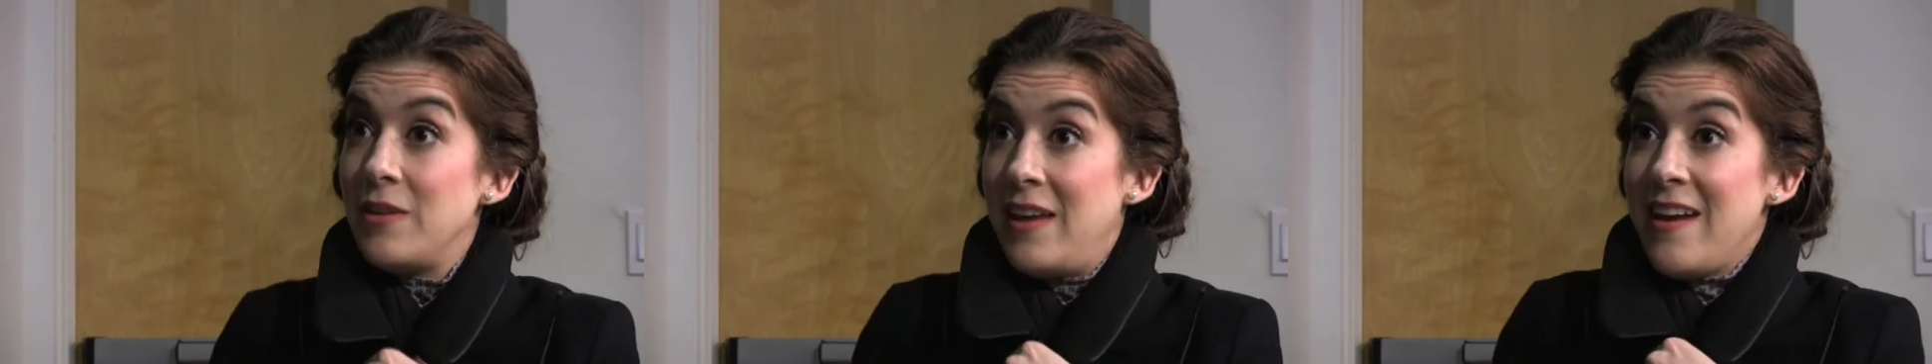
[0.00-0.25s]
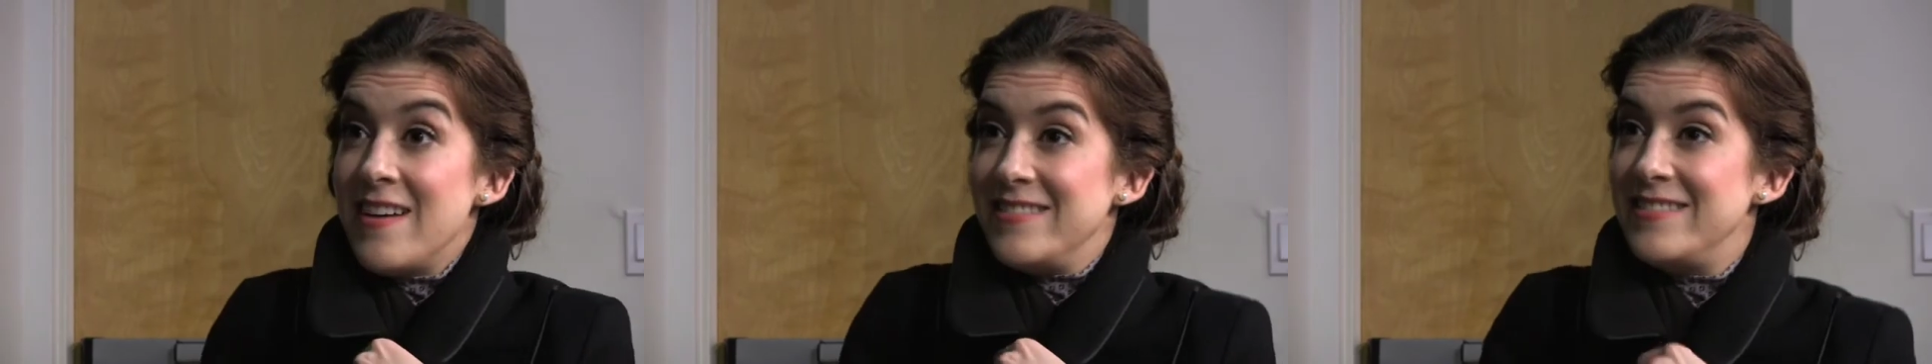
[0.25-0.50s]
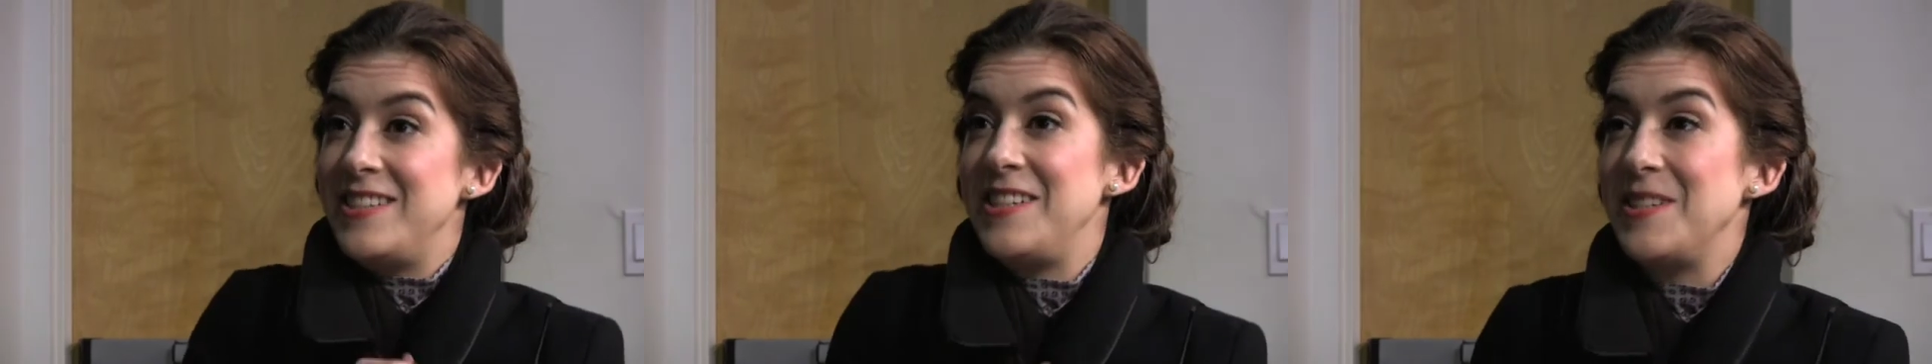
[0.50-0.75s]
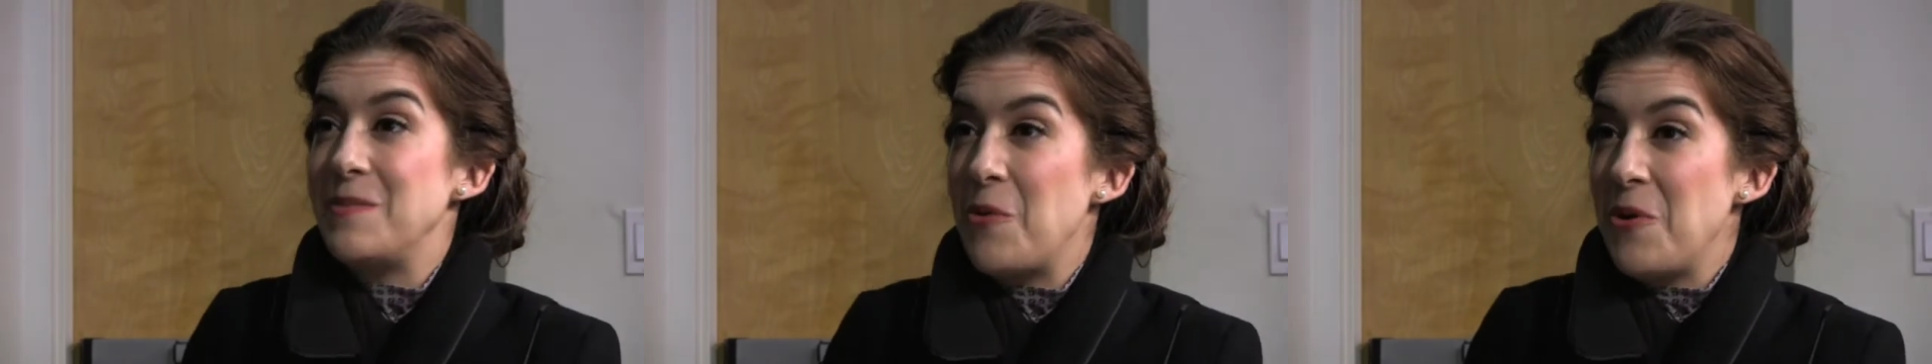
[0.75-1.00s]
yeah,
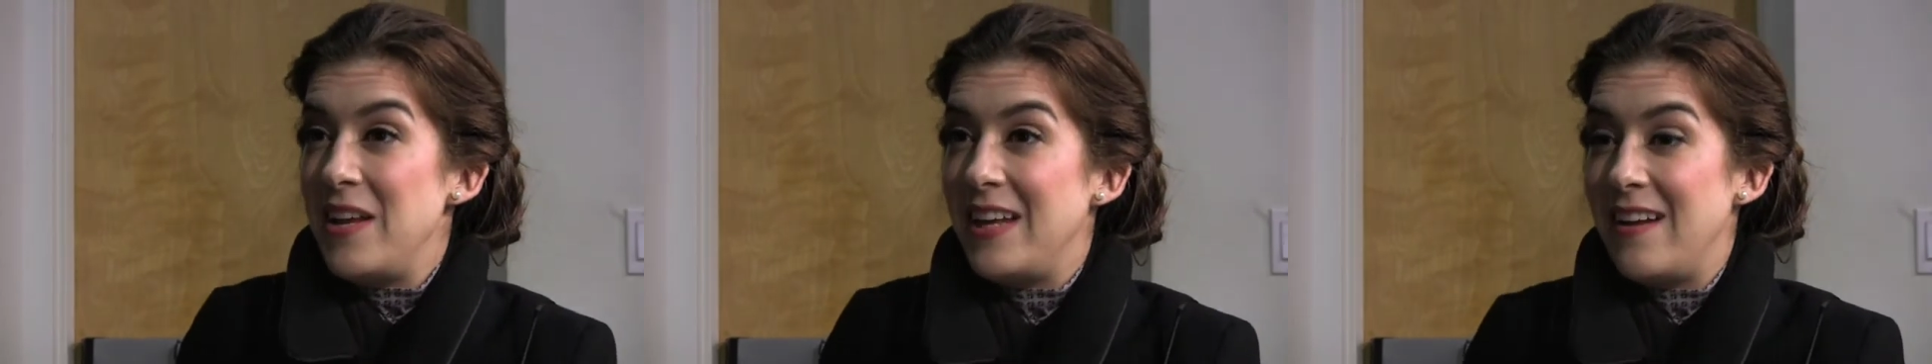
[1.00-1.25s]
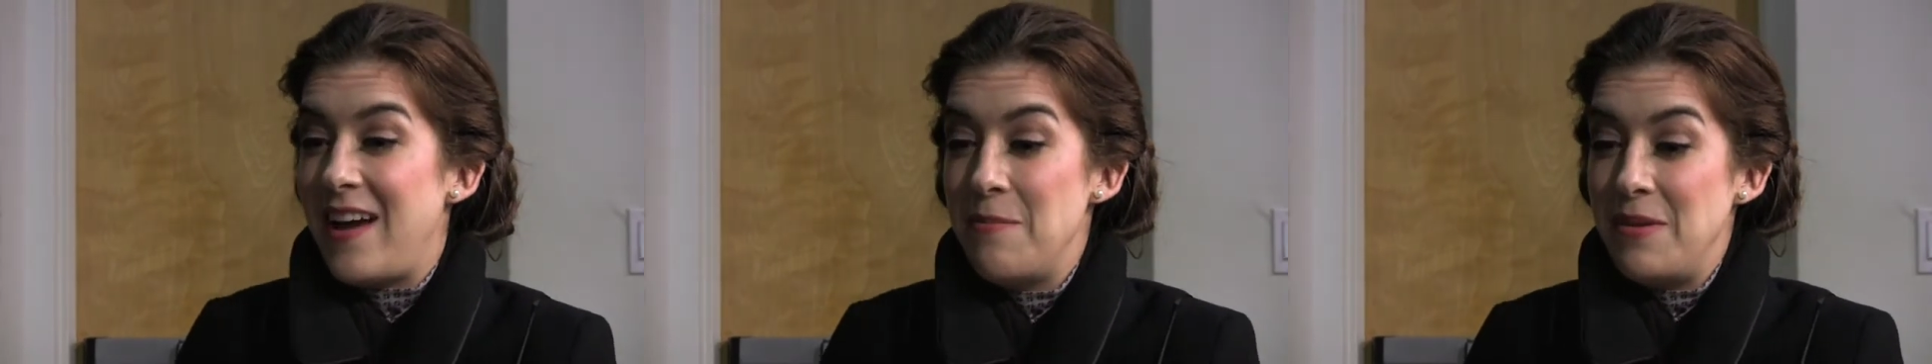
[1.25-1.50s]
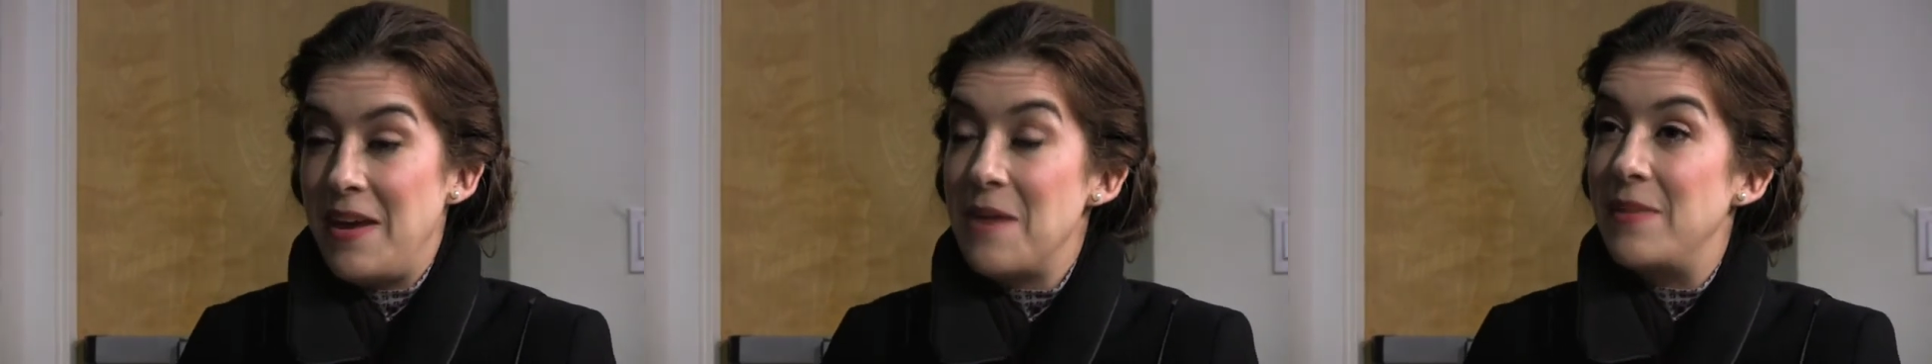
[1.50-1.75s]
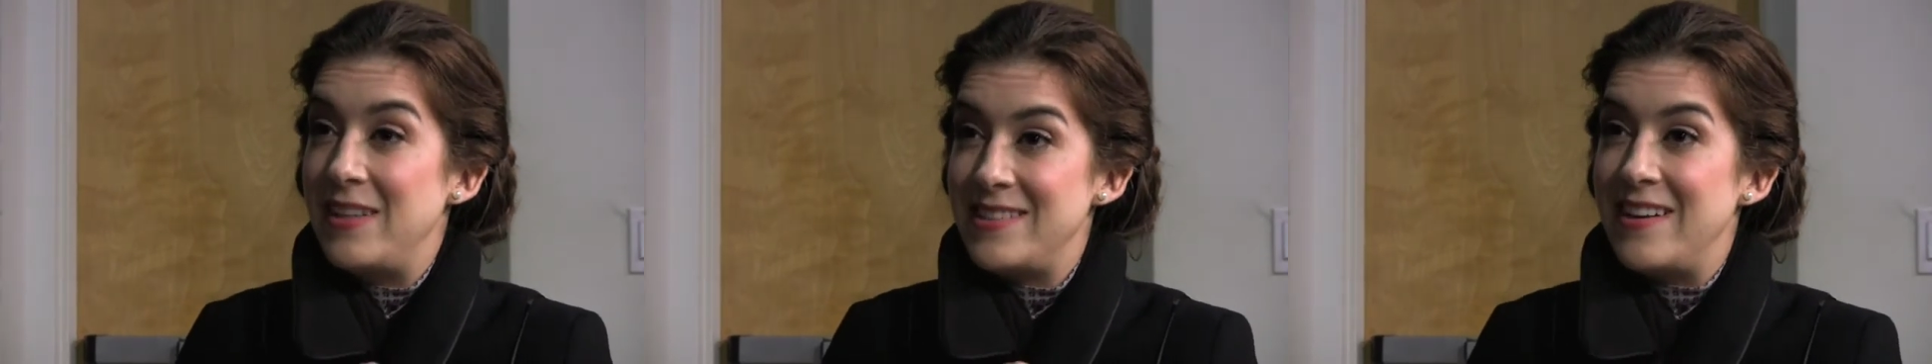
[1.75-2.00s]
just this morning at
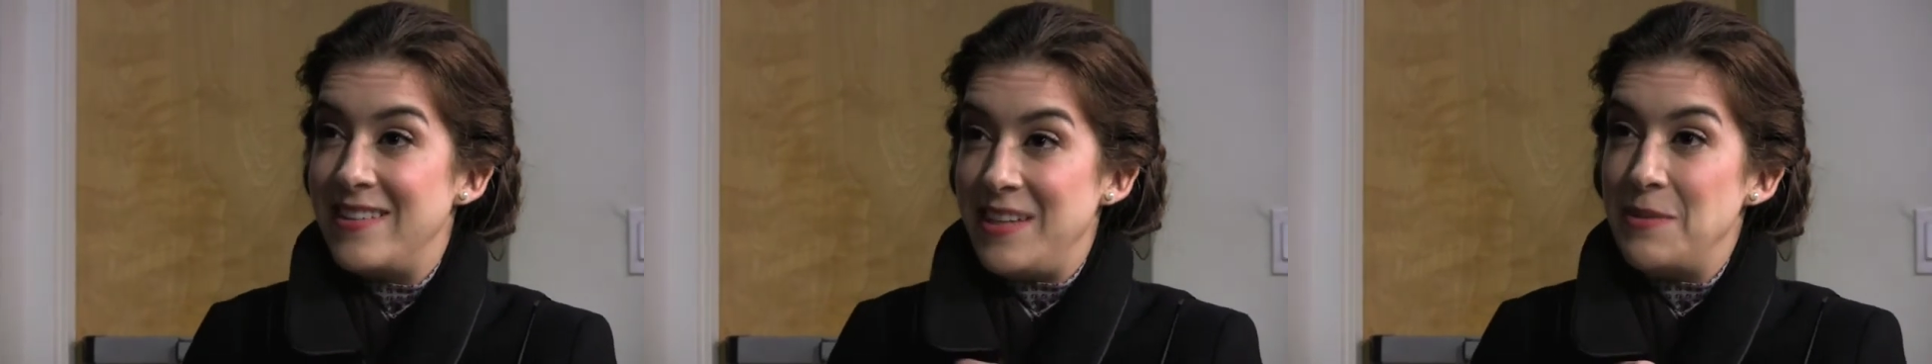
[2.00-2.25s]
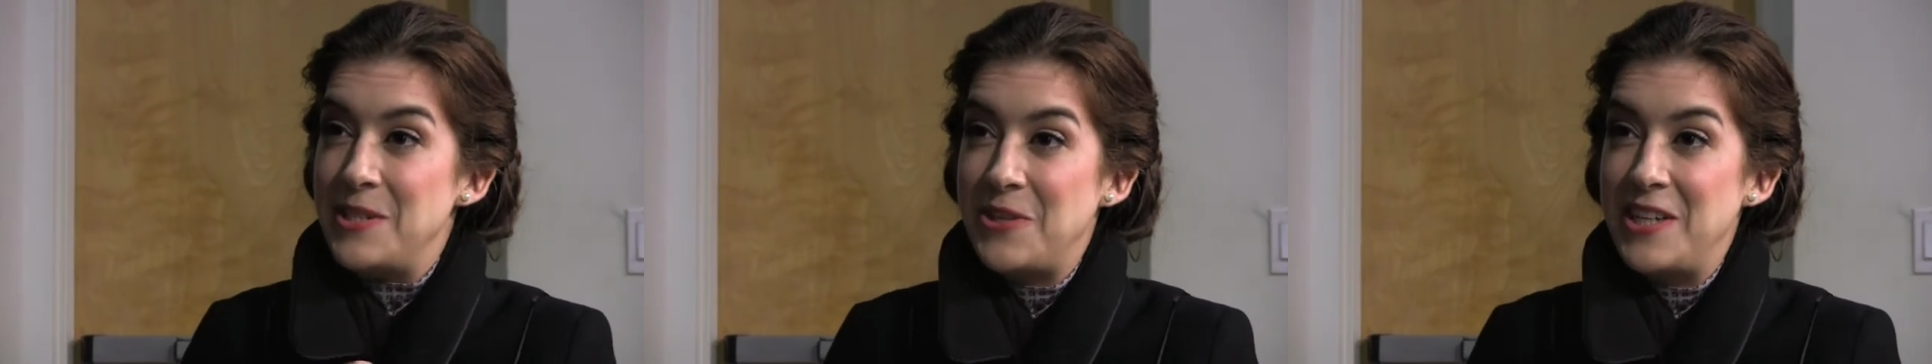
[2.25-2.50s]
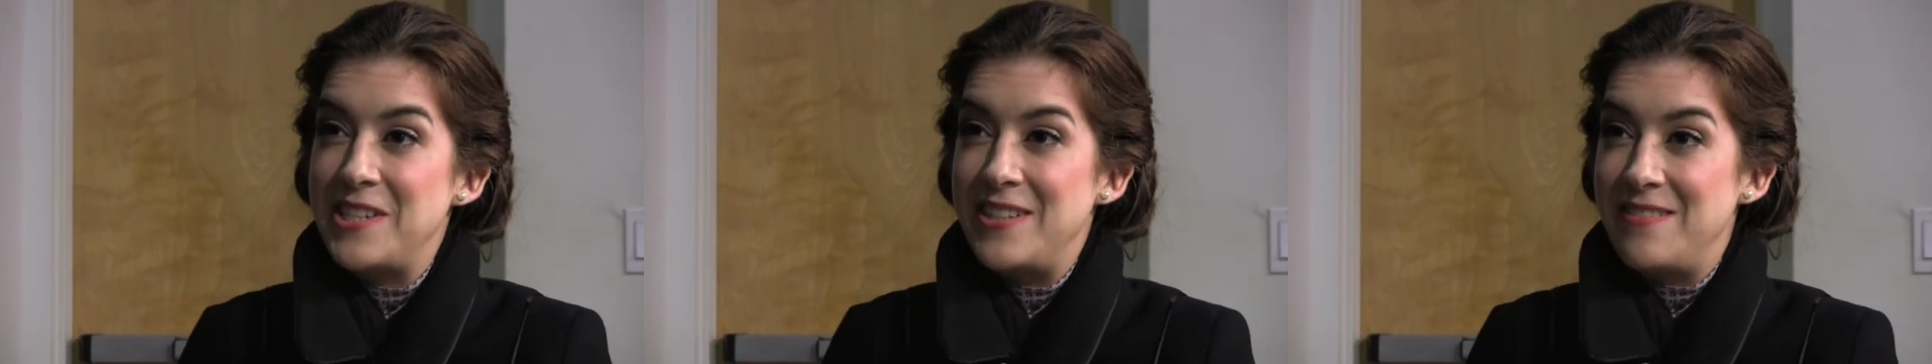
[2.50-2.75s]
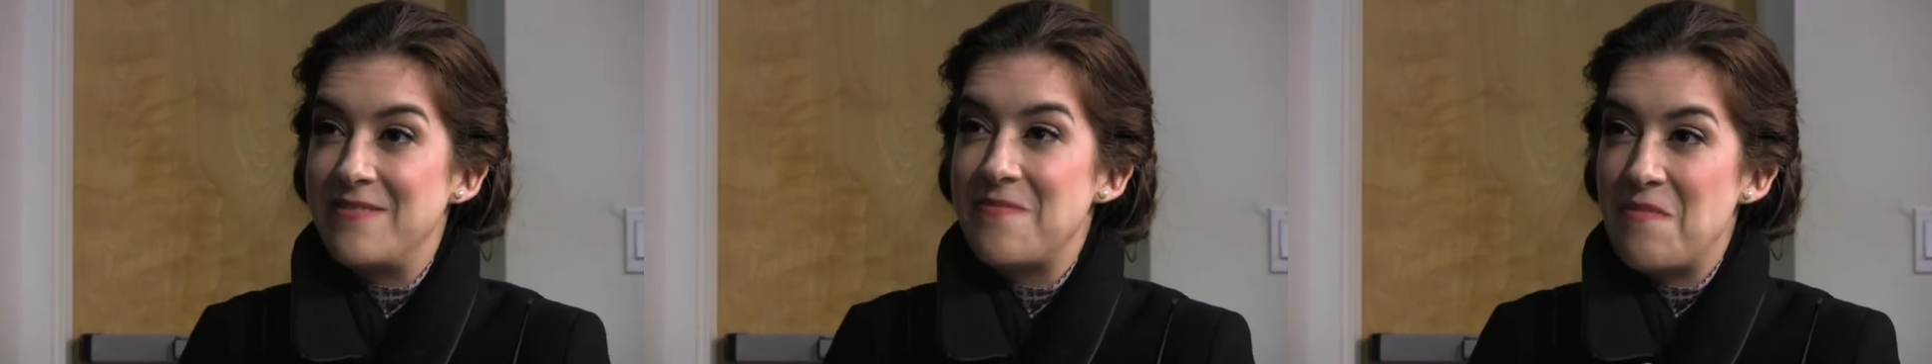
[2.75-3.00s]
IBM I saw a
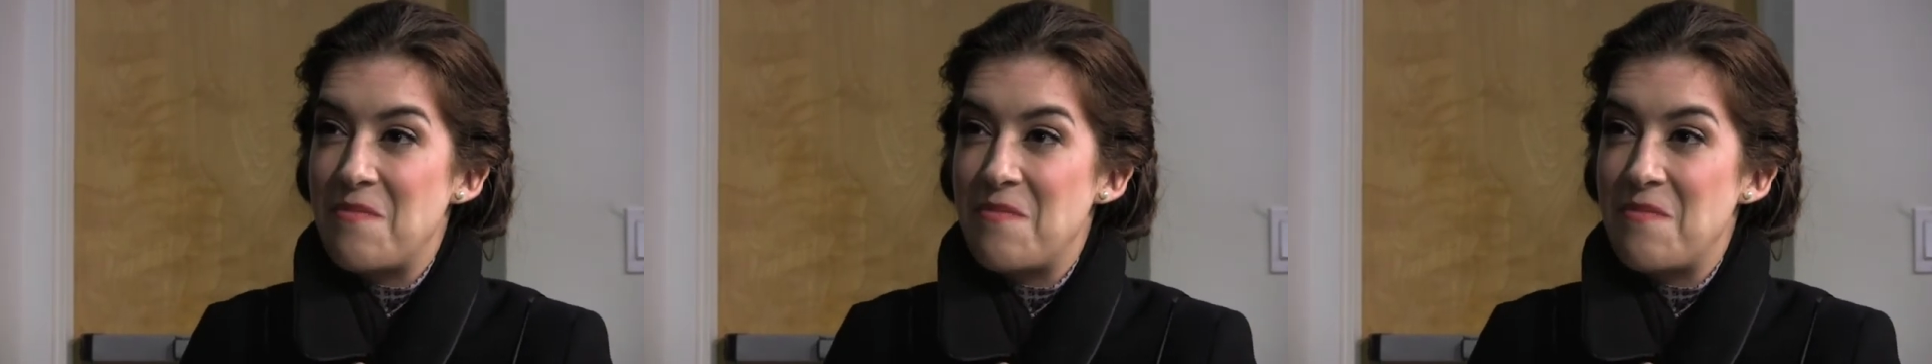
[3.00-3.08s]
demonstration.